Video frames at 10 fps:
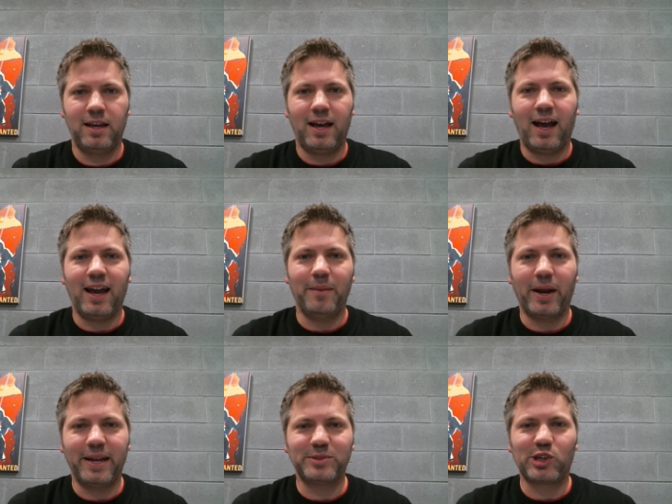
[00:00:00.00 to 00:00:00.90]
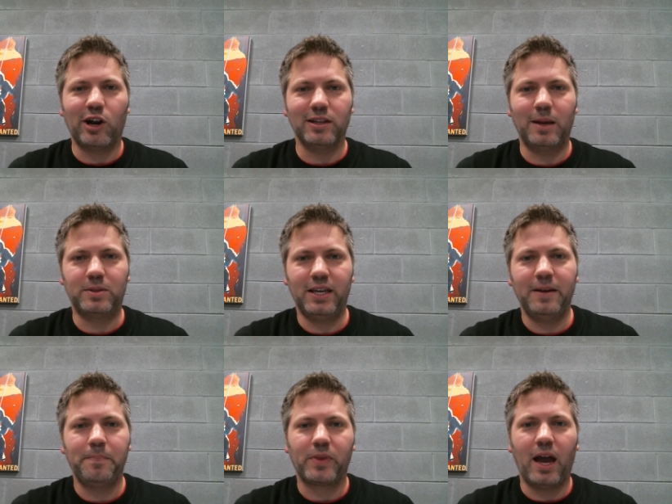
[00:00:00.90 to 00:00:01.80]
Hi, my name's Karl Loepke.
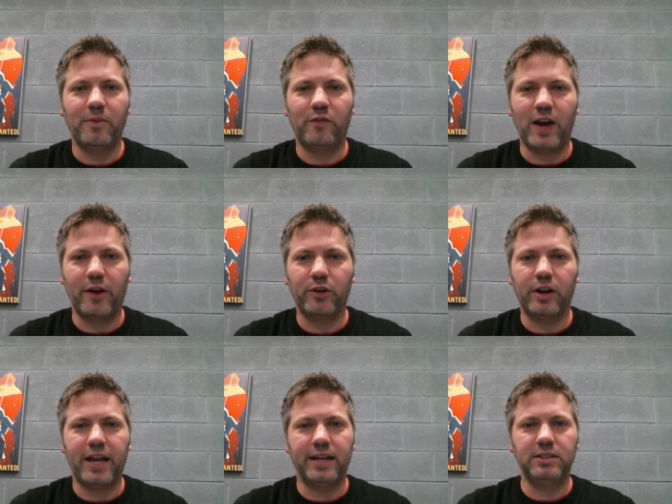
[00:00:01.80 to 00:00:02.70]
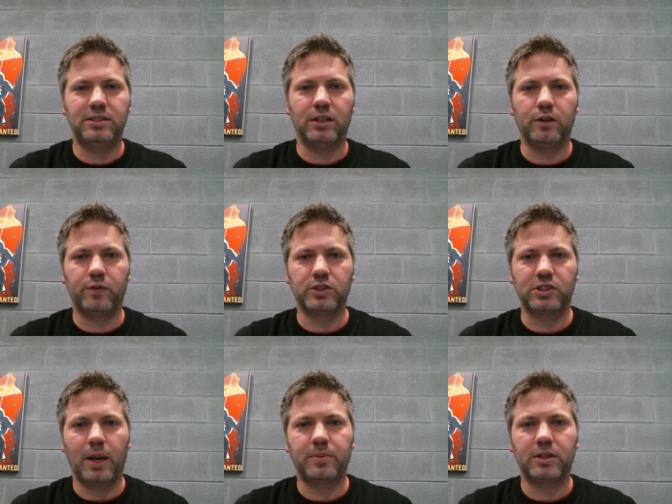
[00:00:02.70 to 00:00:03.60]
I'm the founder and head distiller for
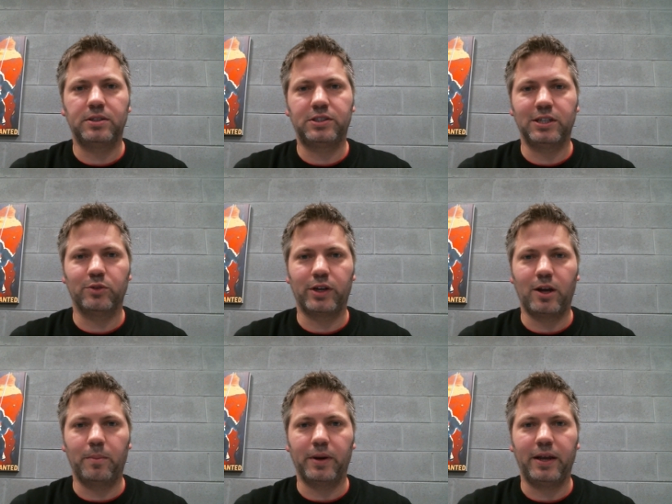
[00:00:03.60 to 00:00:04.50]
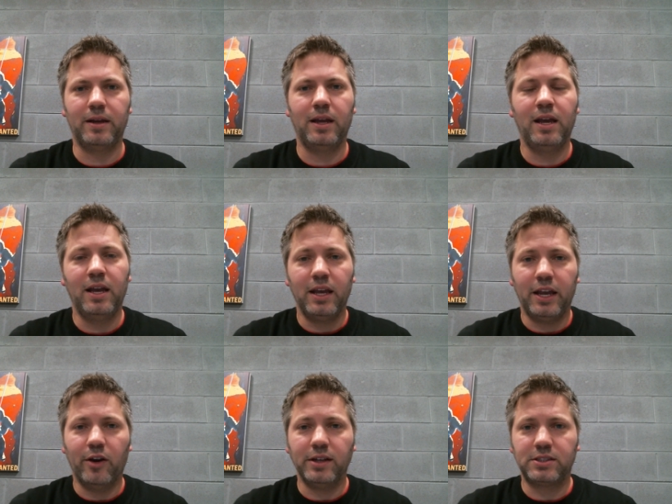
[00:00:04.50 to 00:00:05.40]
Skeptic Distillery Company.
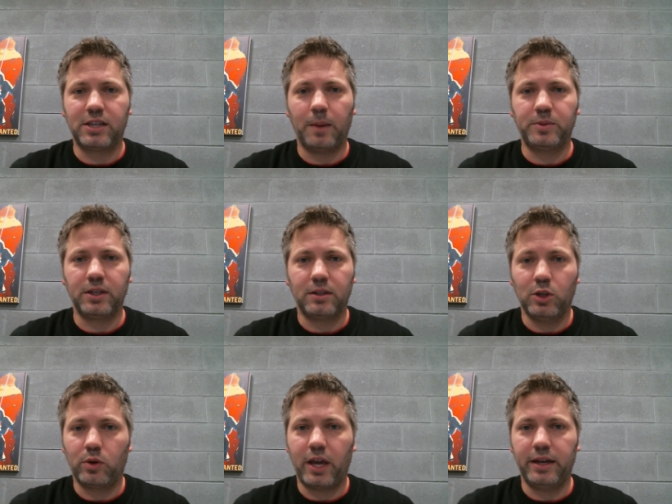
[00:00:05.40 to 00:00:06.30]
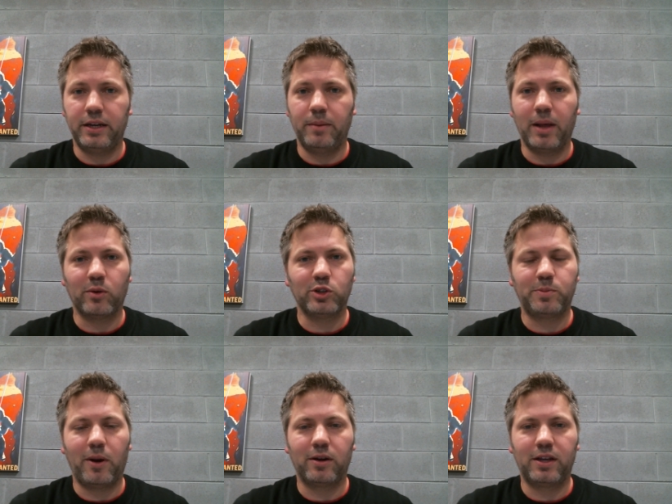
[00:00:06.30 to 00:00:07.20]
Here at Skeptic, located in Melrose
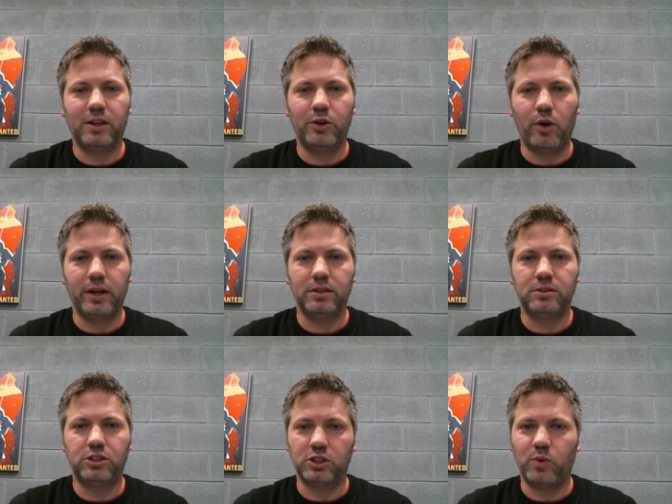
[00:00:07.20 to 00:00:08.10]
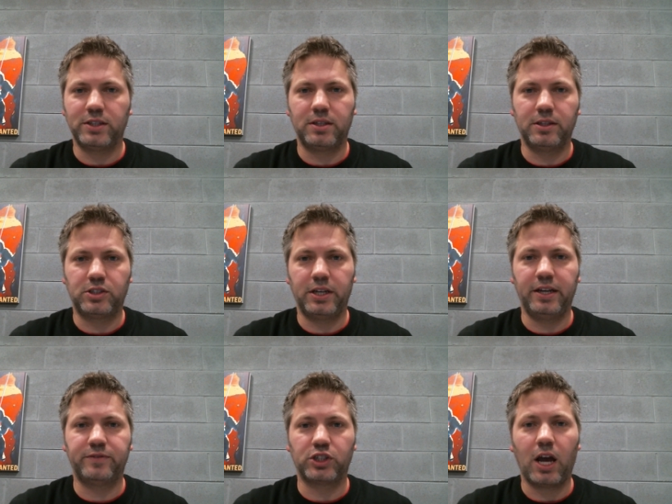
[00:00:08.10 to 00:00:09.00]
Park, Illinois, just west of the city
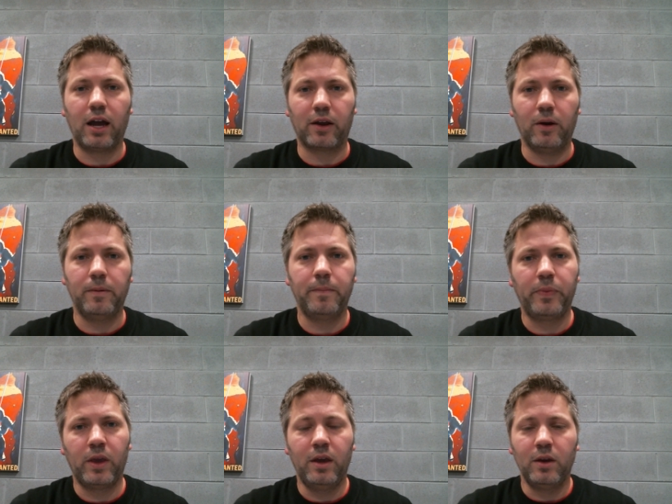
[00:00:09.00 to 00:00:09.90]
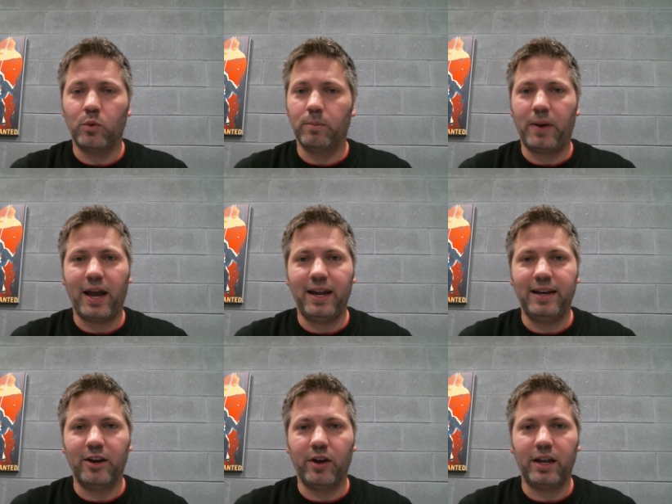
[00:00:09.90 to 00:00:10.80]
of Chicago, we're
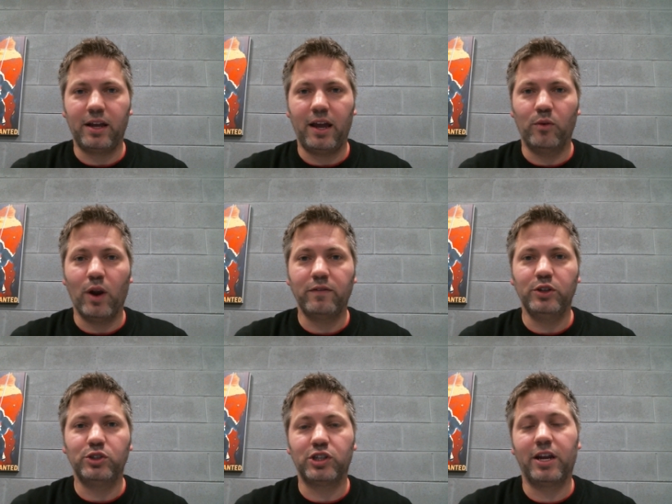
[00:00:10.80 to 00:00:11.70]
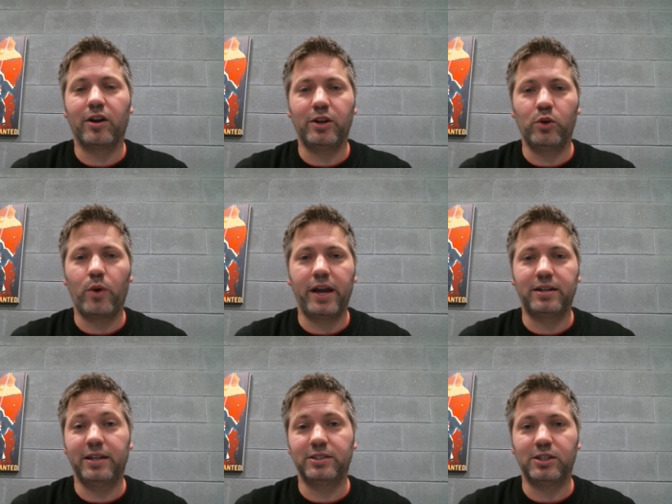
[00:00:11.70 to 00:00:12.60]
pioneering a revolutionary new way
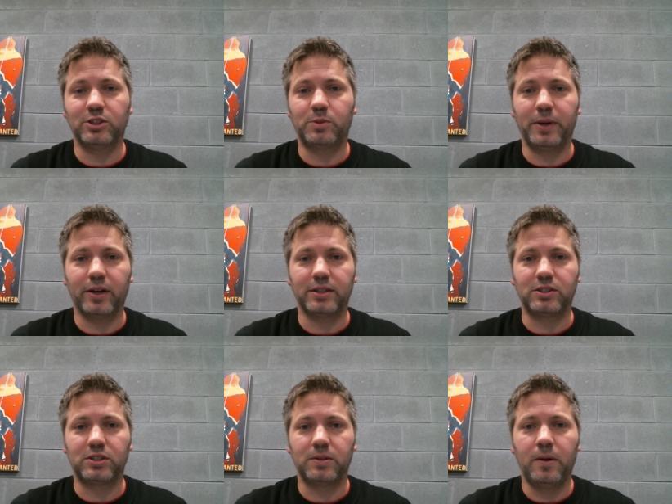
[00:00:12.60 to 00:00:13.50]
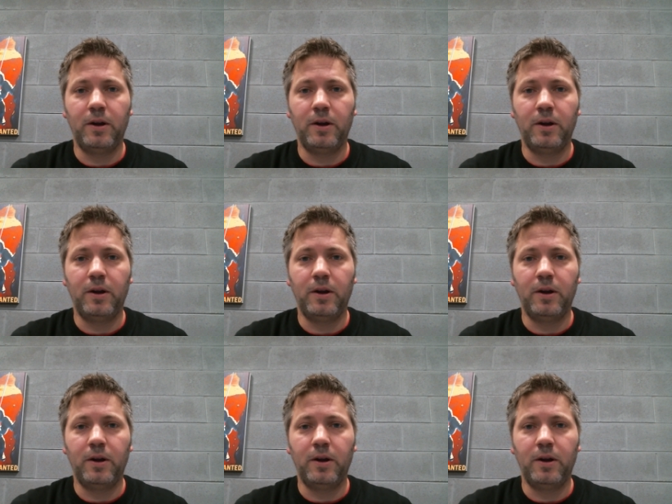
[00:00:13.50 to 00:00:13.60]
to distill spirits.